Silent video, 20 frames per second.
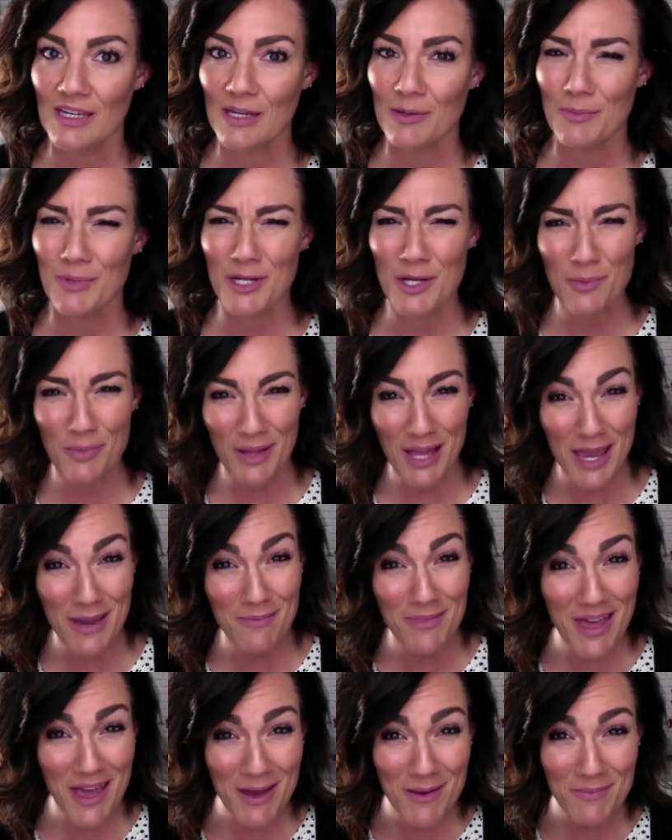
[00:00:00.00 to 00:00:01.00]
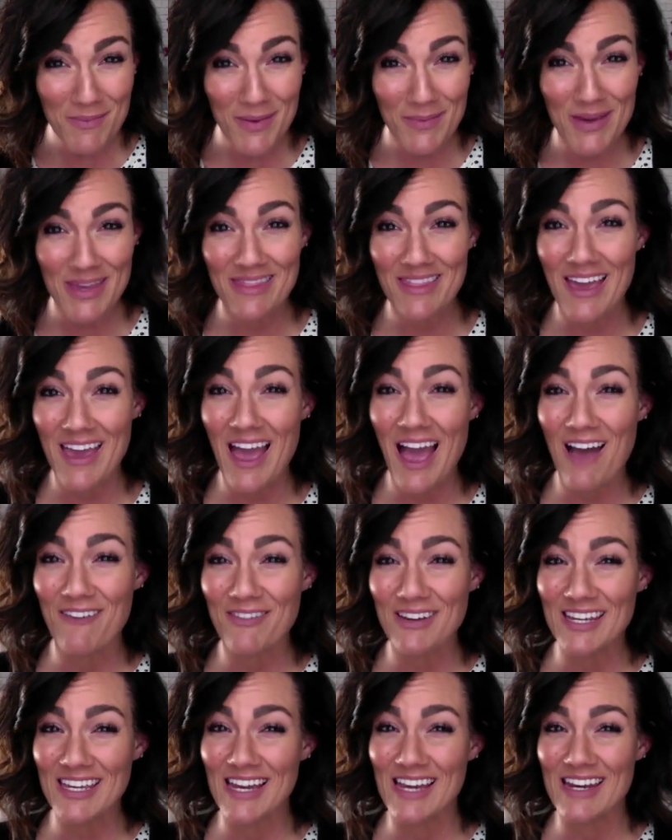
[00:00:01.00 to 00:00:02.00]
But do you blame them? I mean, they
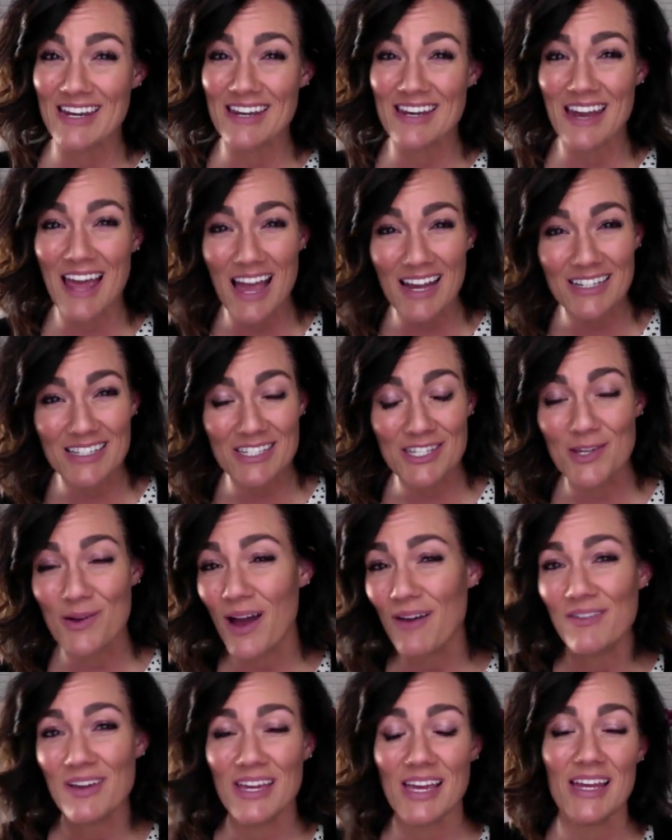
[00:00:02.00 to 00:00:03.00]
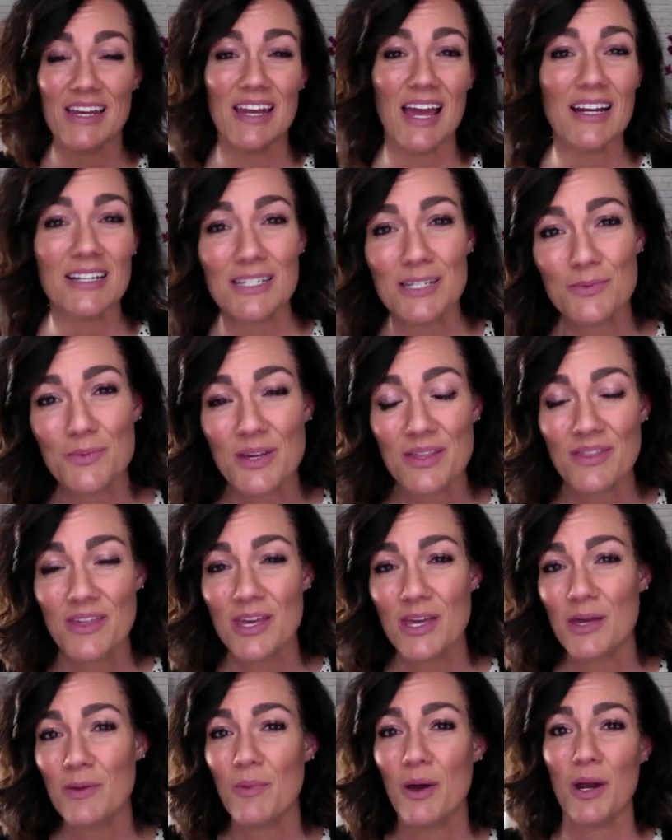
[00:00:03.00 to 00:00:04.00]
haven't connect you haven't connected with
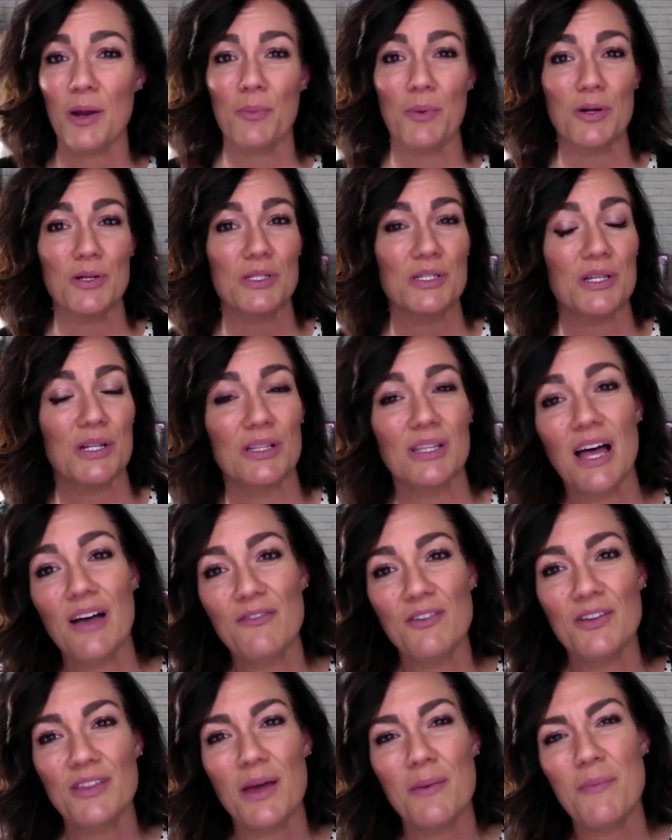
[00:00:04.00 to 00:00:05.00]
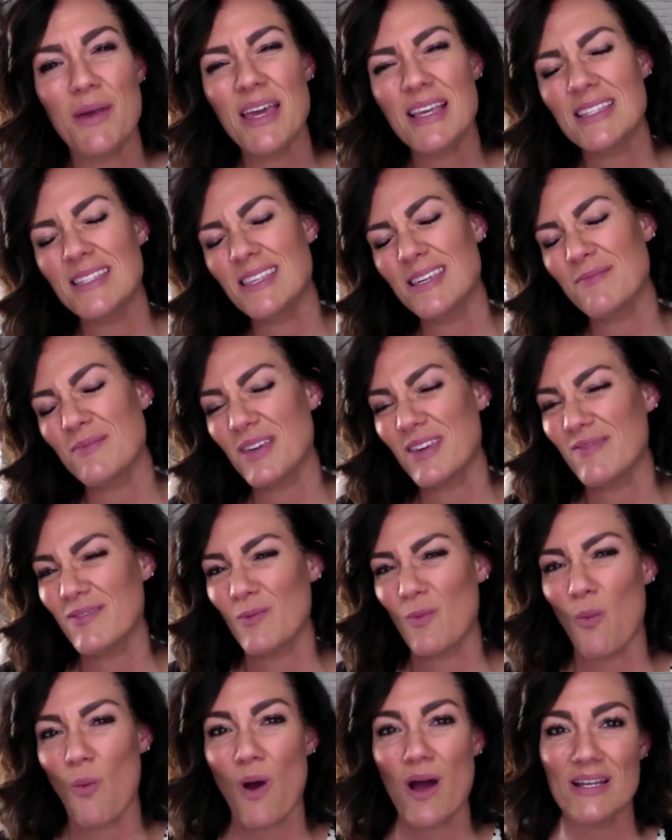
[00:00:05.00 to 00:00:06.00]
them on a personal level that makes them
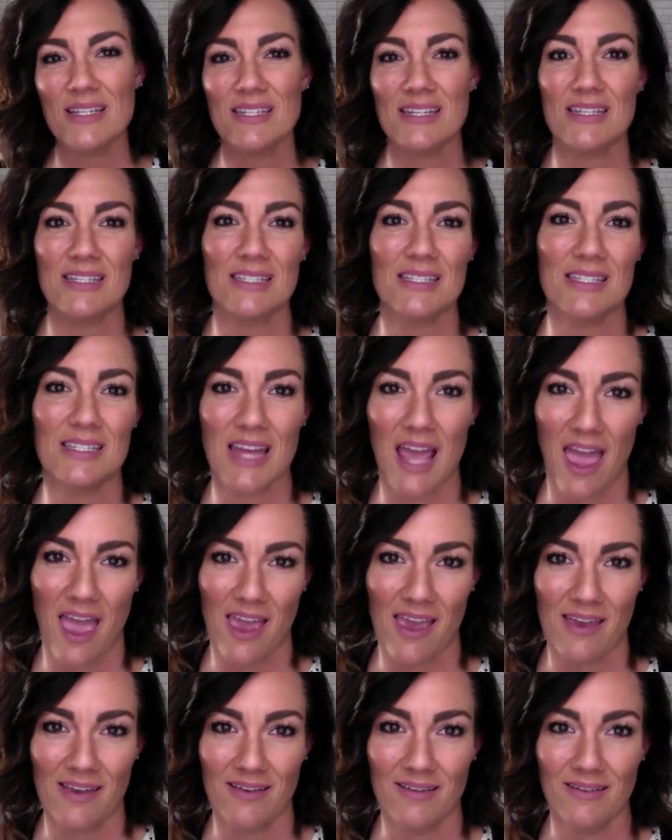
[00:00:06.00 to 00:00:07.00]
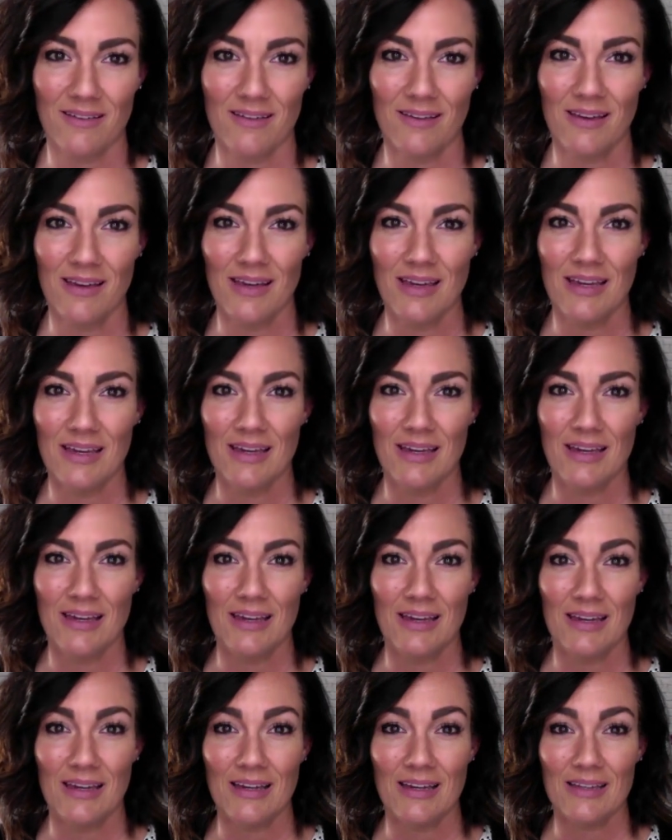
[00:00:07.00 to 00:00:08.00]
even want to stay.
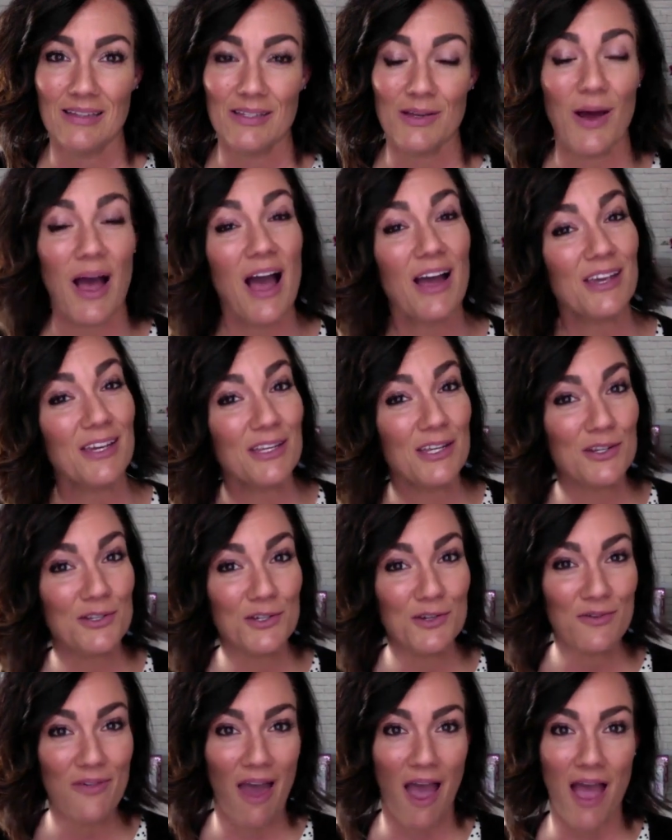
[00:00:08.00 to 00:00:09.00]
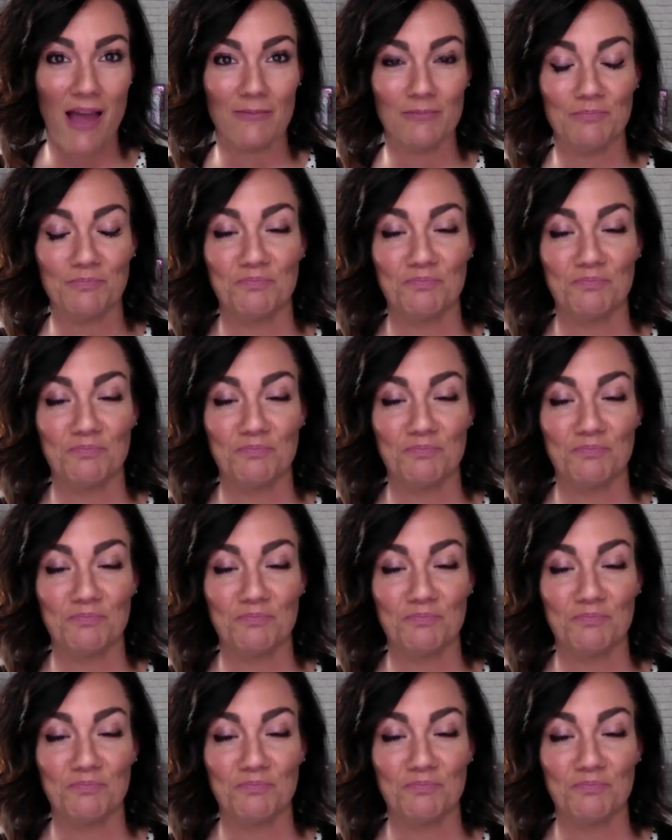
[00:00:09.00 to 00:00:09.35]
So how can you do that?